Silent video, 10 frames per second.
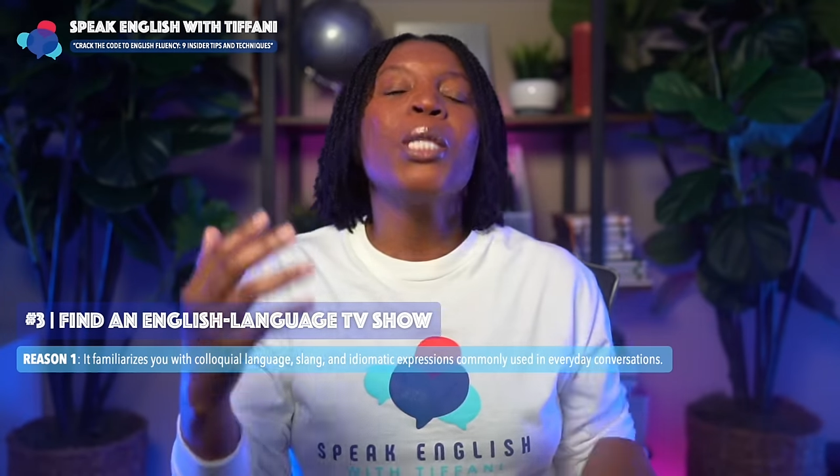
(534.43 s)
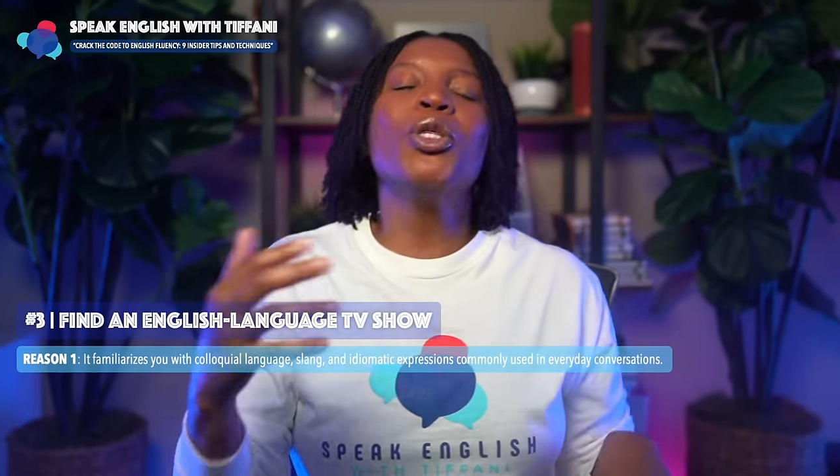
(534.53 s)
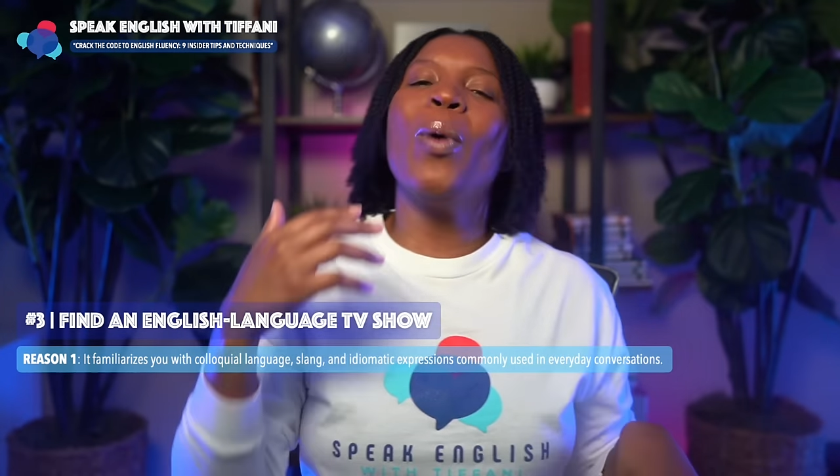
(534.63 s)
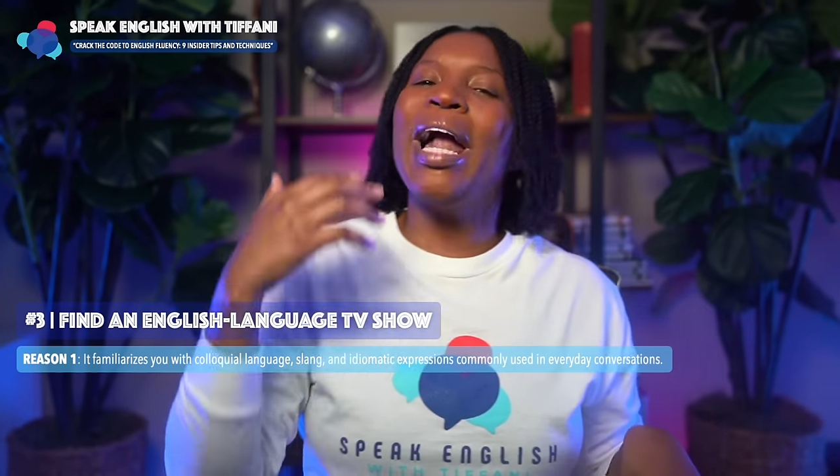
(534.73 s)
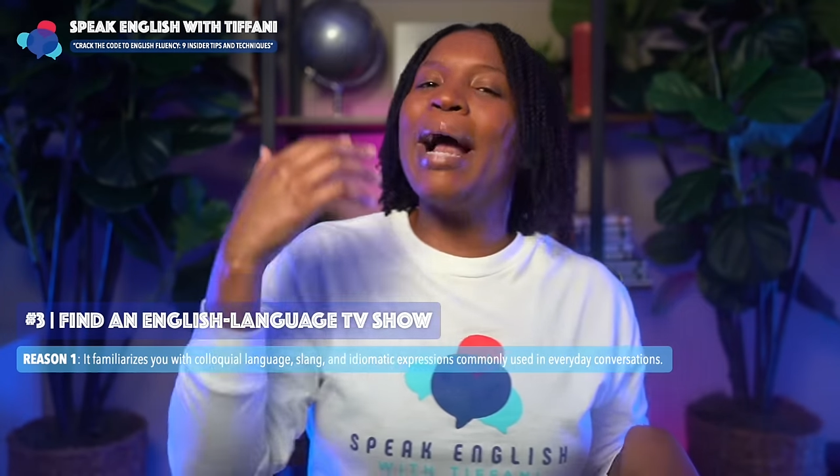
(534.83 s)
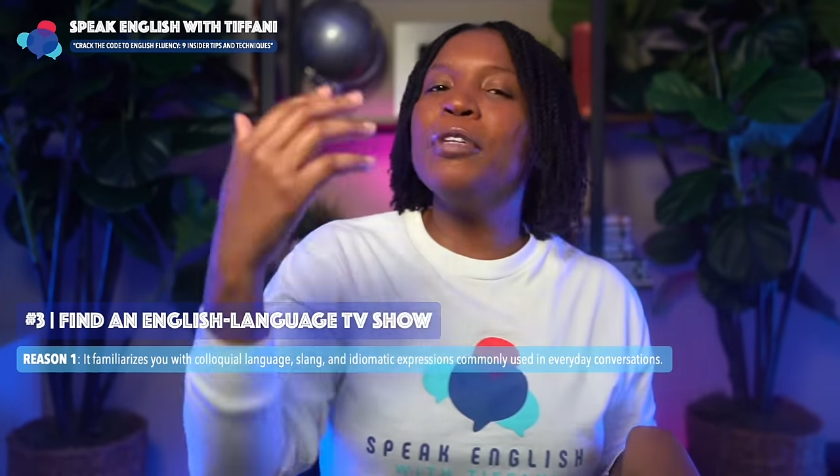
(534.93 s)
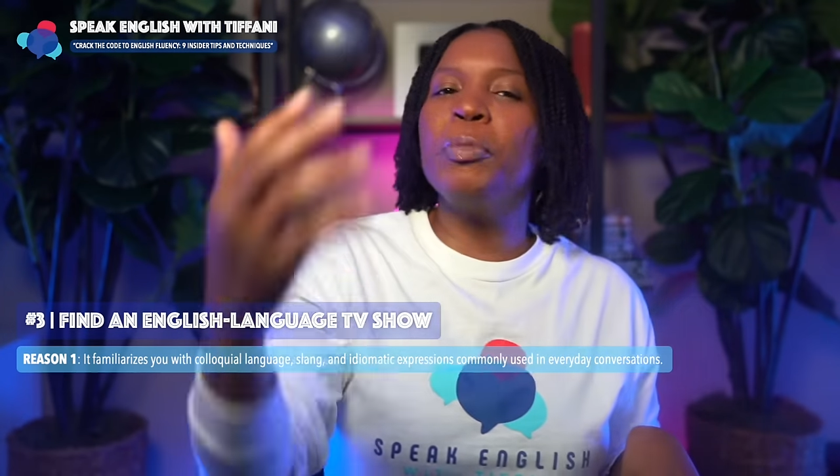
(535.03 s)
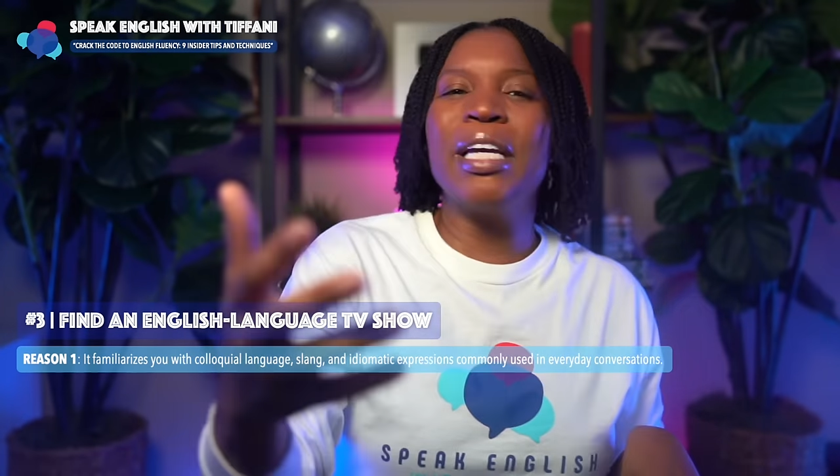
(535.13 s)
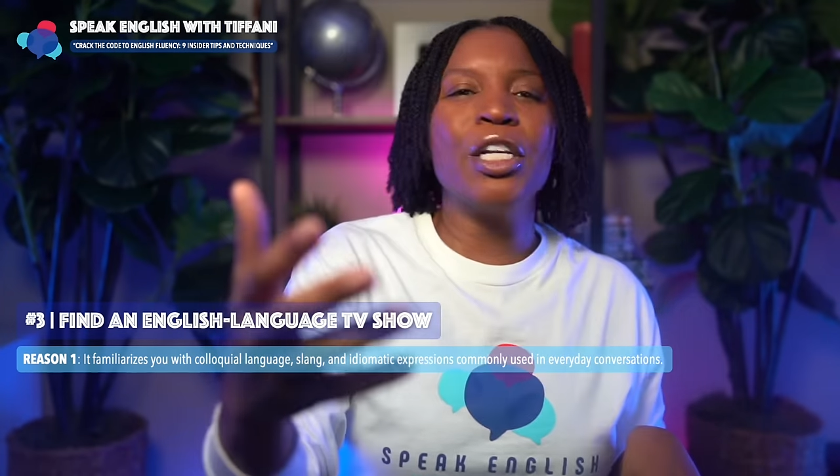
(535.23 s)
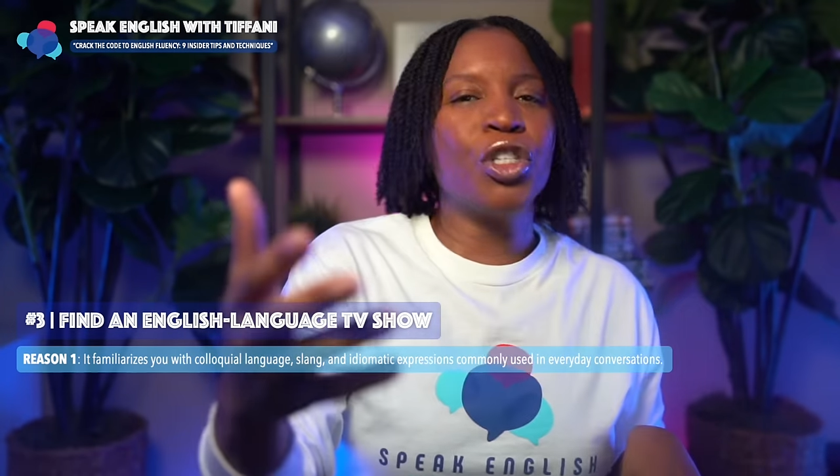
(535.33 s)
The way I'm
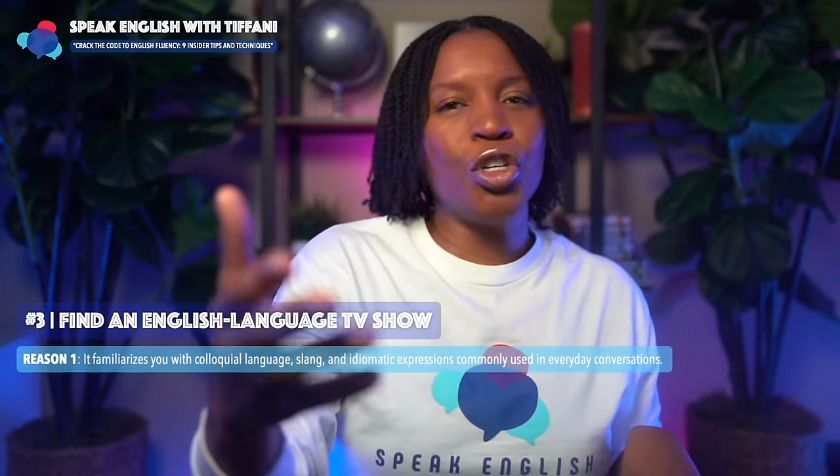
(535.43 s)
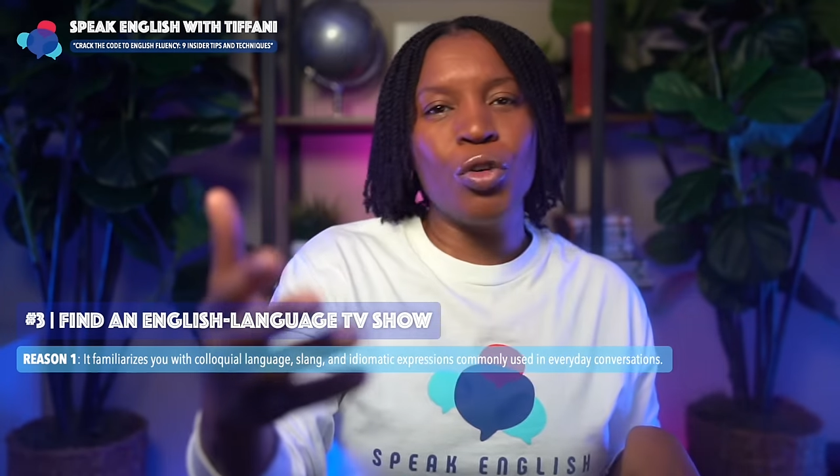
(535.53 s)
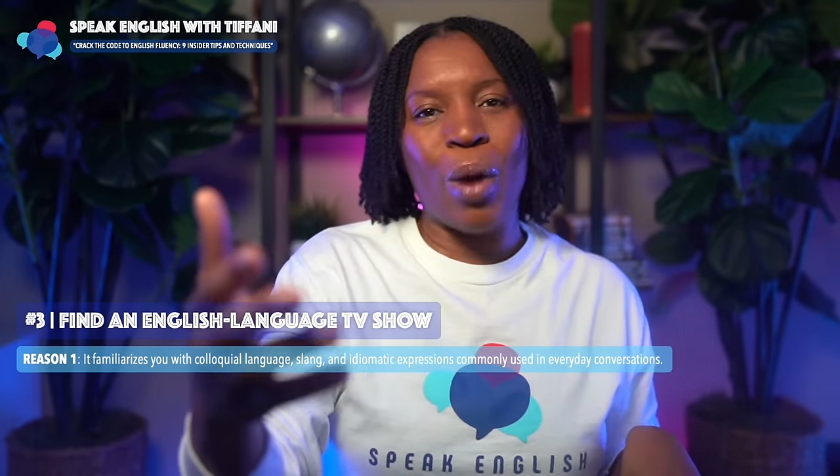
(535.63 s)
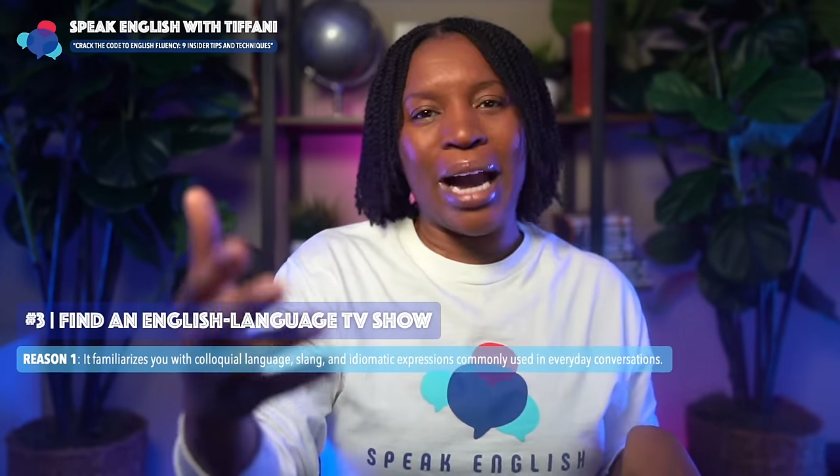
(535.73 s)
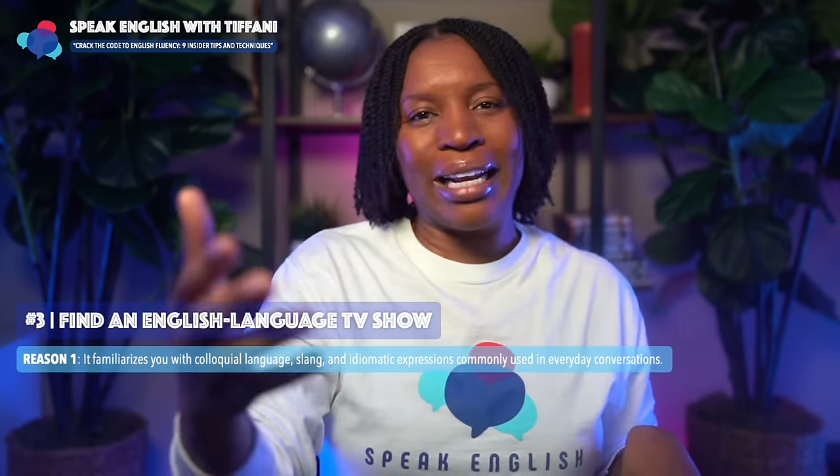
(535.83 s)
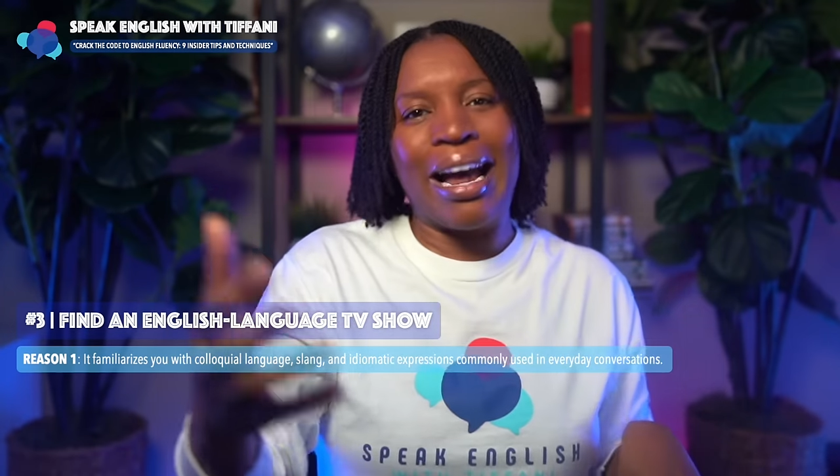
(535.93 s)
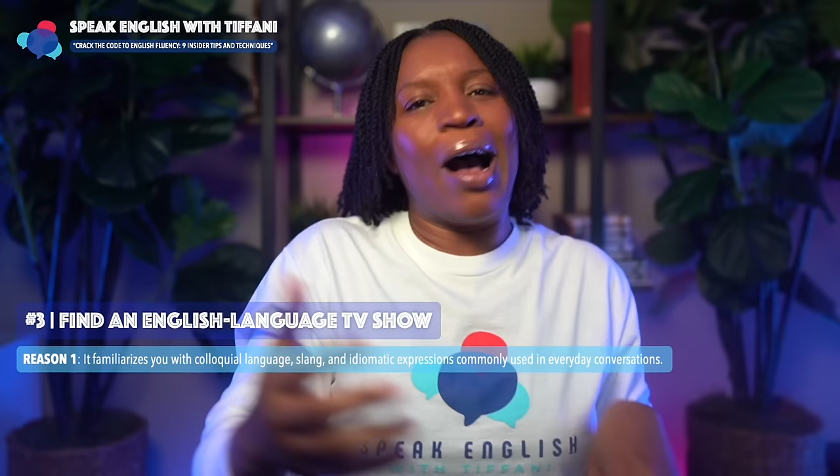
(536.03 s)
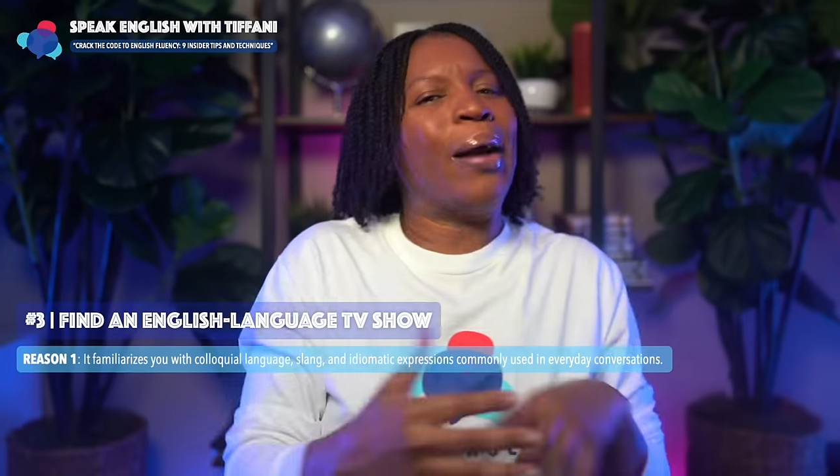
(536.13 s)
speaking to you right now,